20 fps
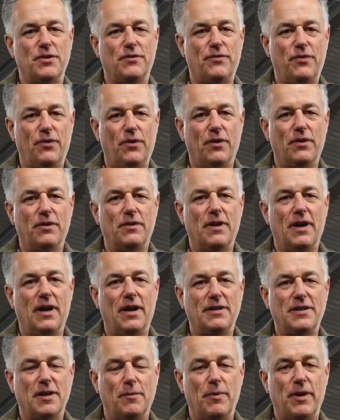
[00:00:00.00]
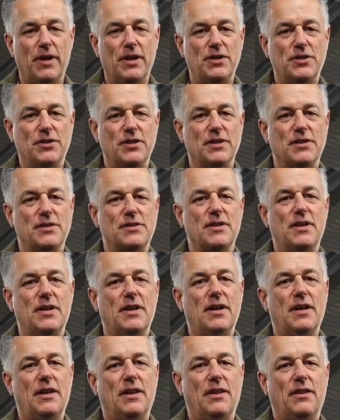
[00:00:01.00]
for double engines
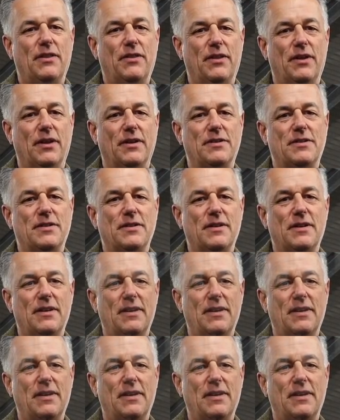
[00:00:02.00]
that